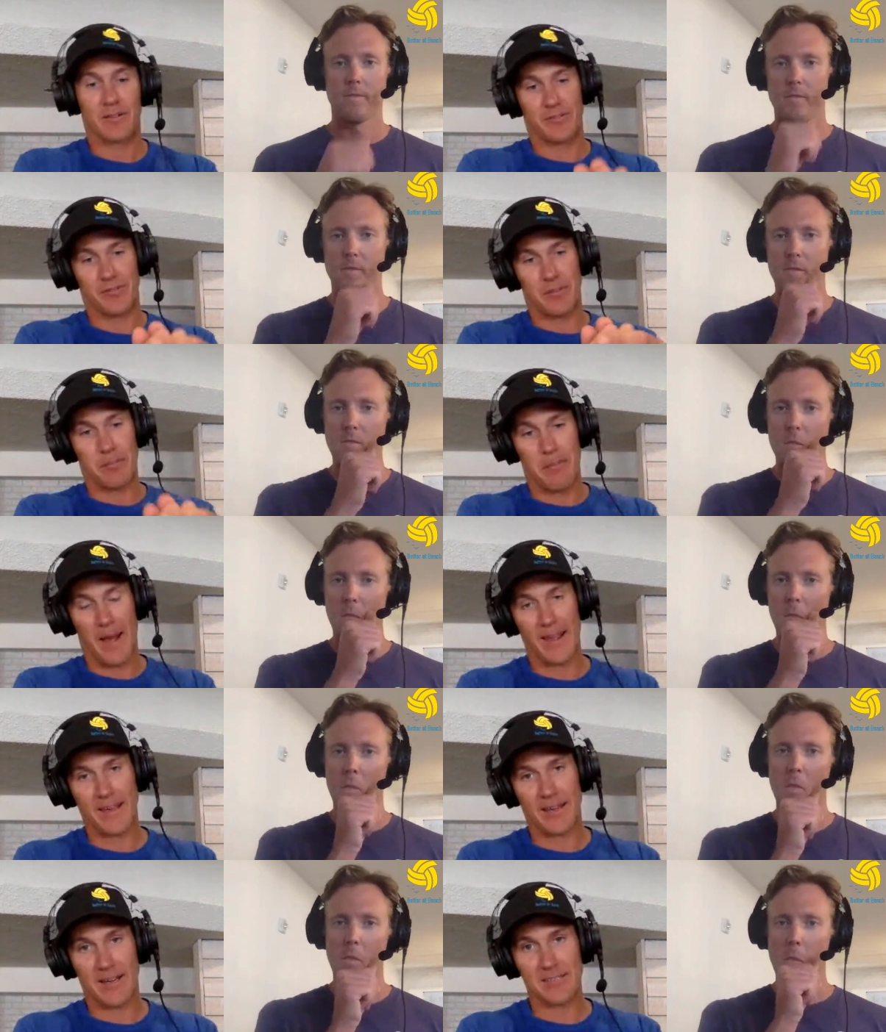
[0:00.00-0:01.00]
Speaker 1: from
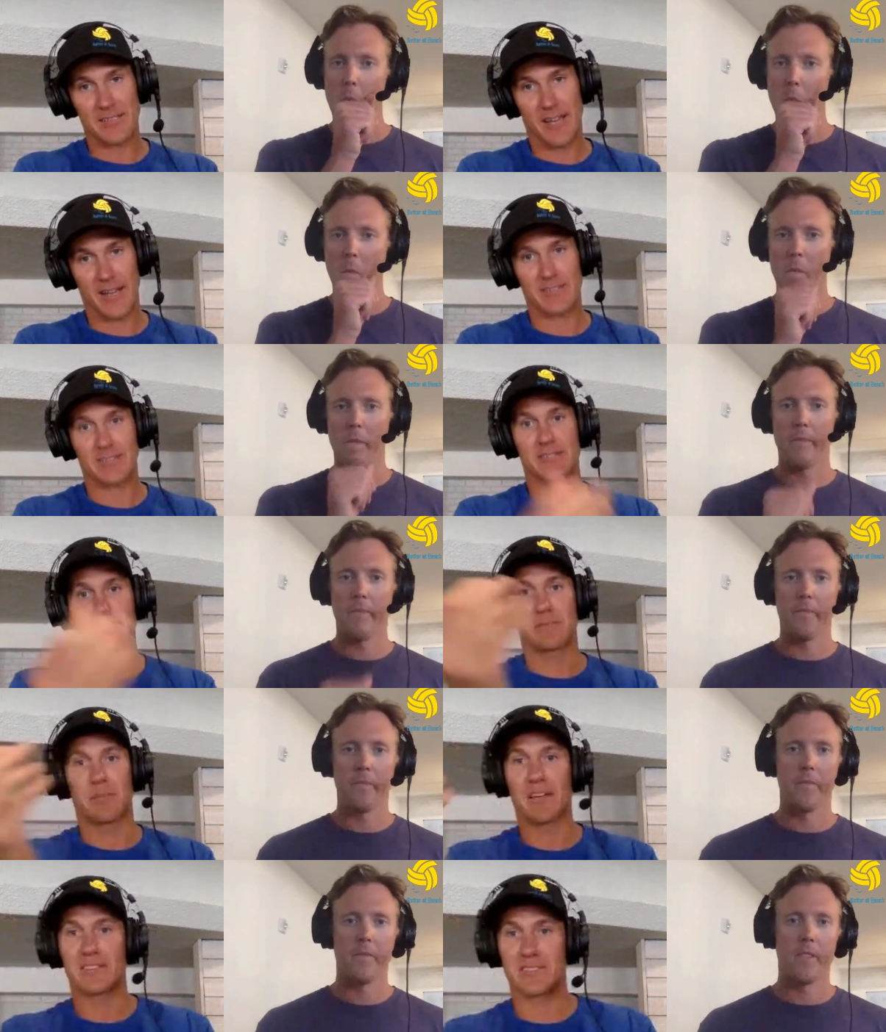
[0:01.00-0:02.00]
my contact
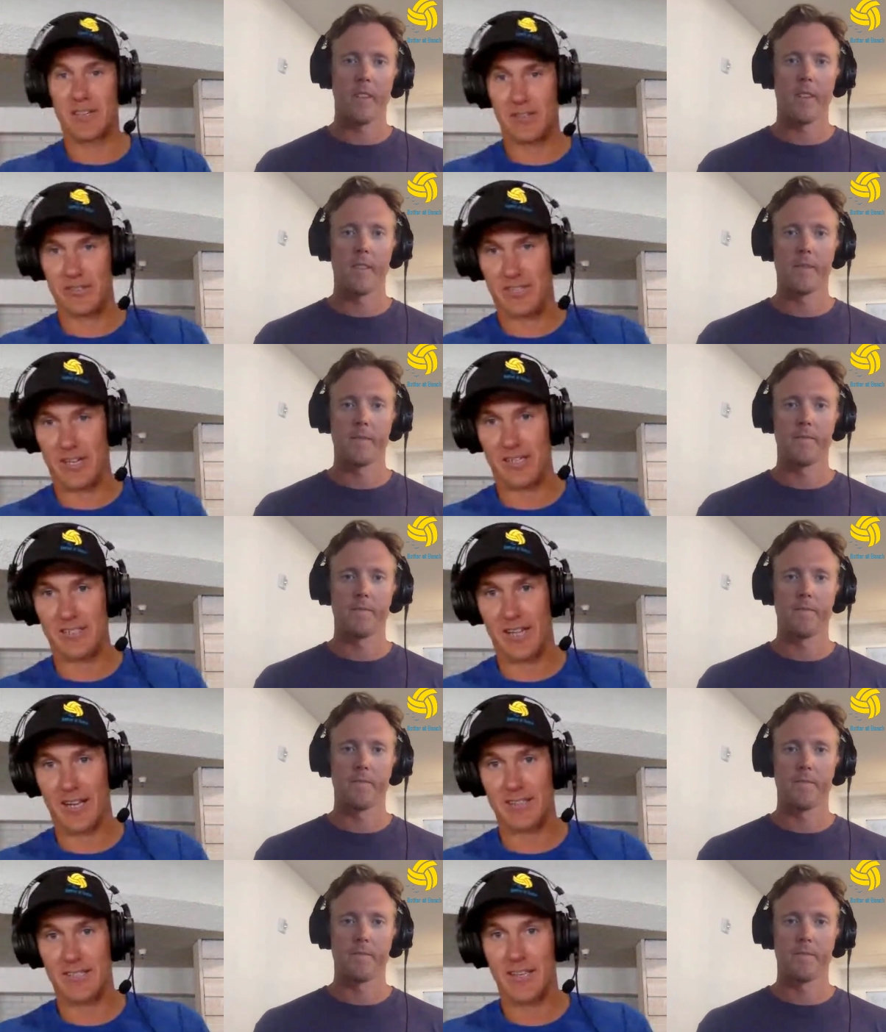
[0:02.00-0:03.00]
to my setter's
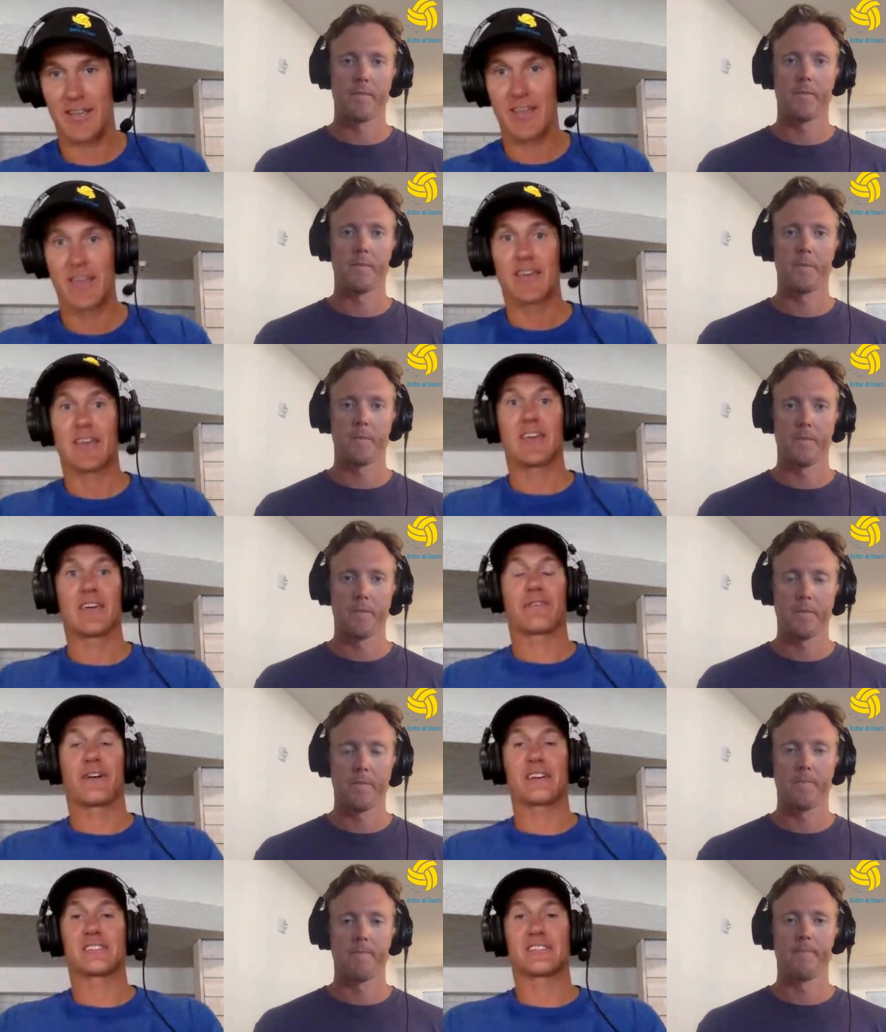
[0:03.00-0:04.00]
contact,
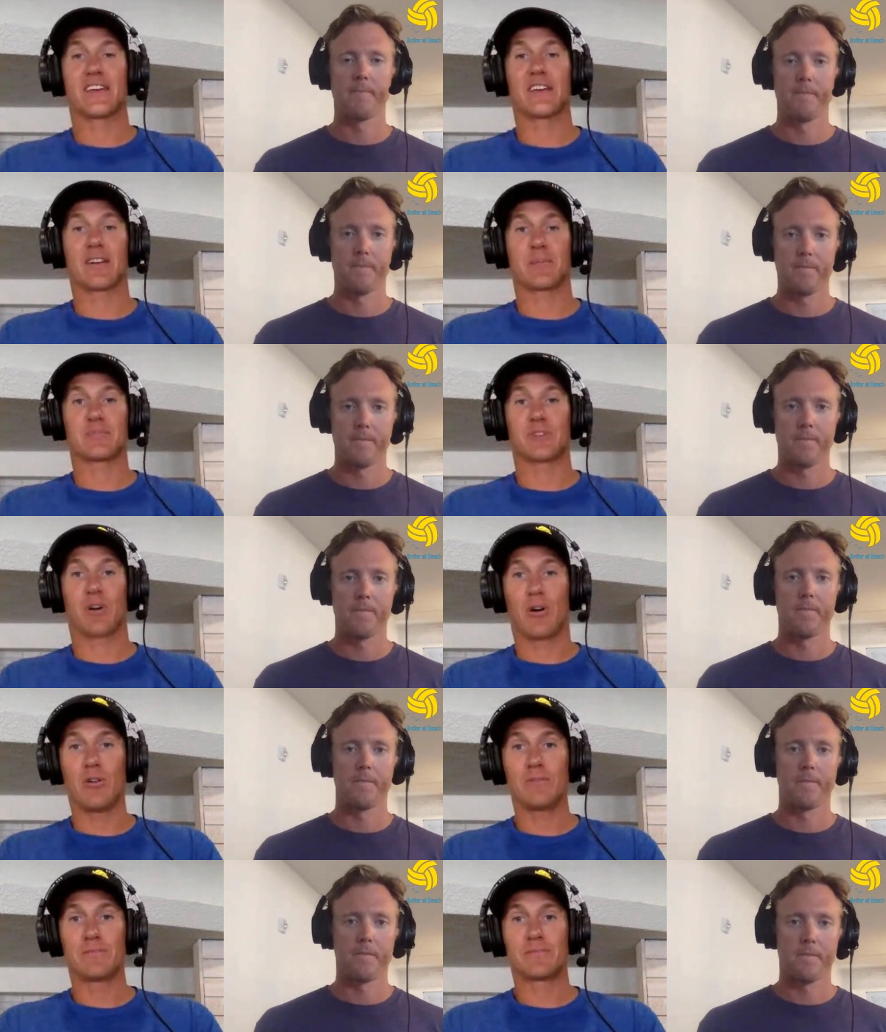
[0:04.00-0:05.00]
if I stand up
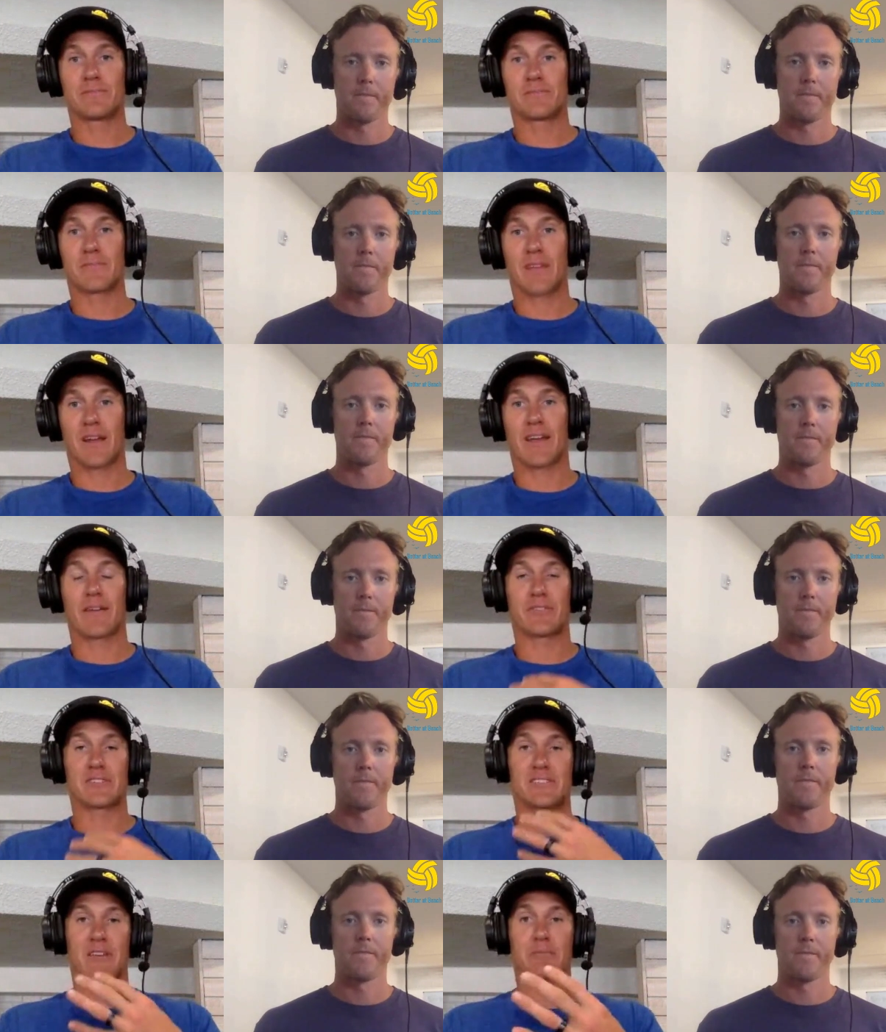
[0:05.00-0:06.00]
tall and I
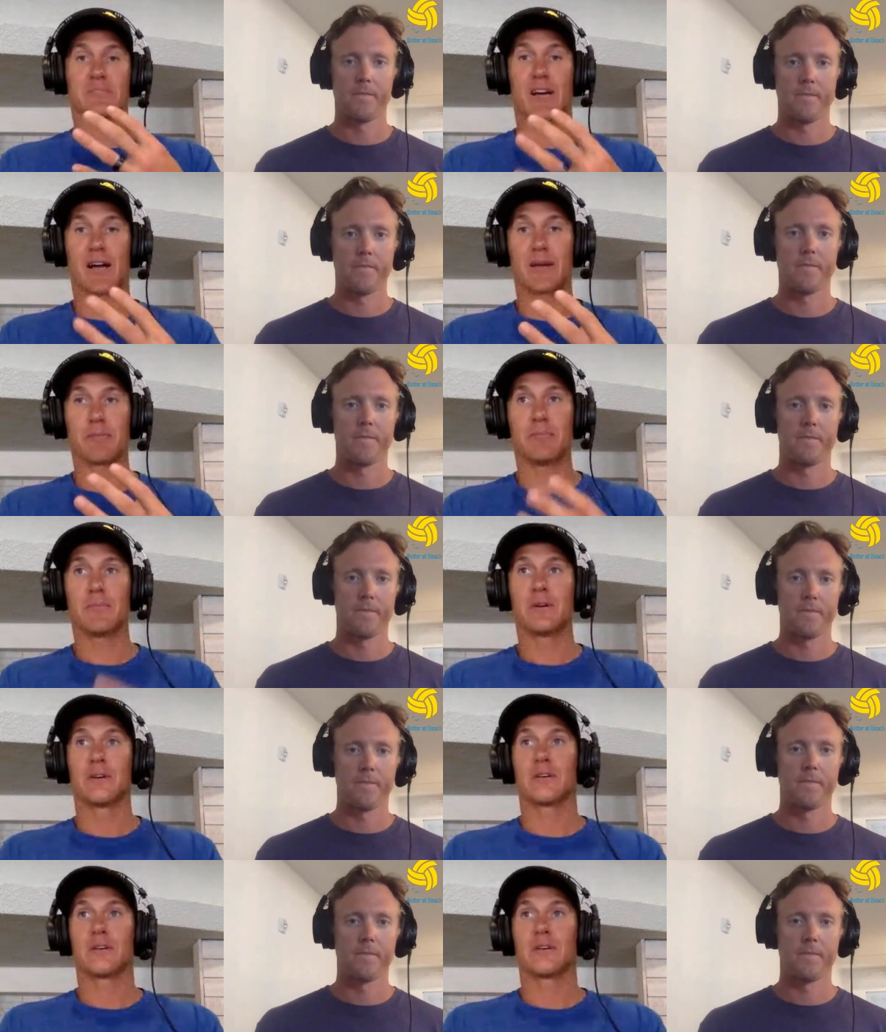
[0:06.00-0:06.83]
have the same time,